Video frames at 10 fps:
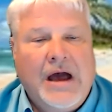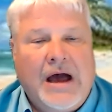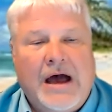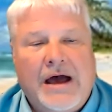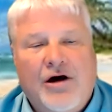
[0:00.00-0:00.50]

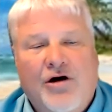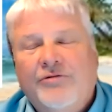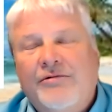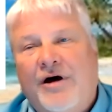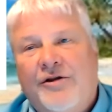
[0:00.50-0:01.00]

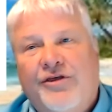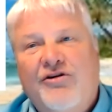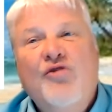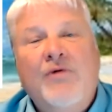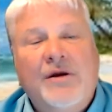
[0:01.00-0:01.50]
Hold around
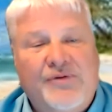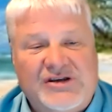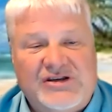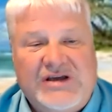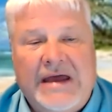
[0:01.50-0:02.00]

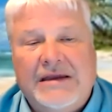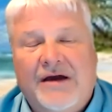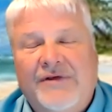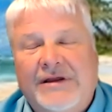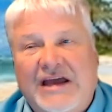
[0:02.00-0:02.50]
31%
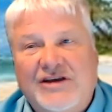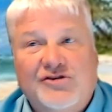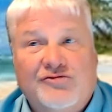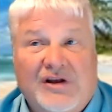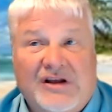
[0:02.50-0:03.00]
of the
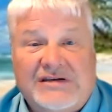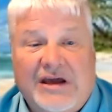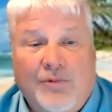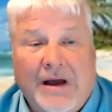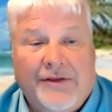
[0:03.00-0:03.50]
nation's real
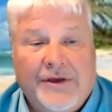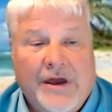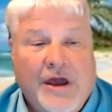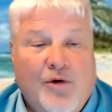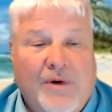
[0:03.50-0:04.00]
estate wealth,
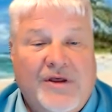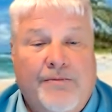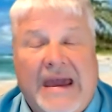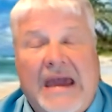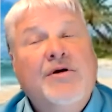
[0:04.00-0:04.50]
where the
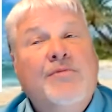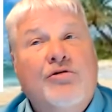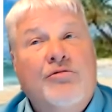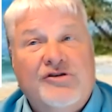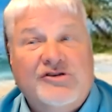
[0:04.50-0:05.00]
baby
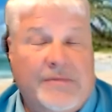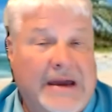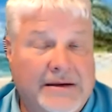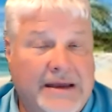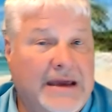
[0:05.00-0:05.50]
boomers are
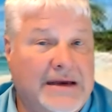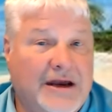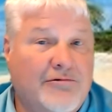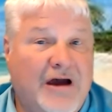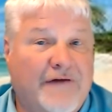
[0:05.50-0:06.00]

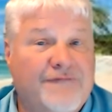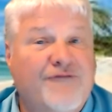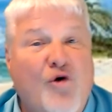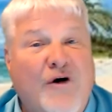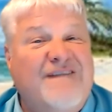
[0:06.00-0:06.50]
maintaining around
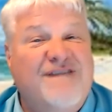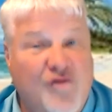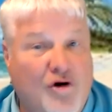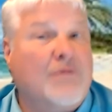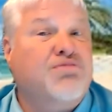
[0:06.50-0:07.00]

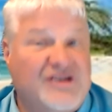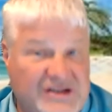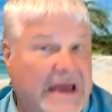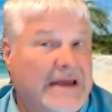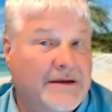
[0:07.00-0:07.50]

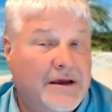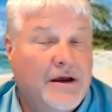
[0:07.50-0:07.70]
44%.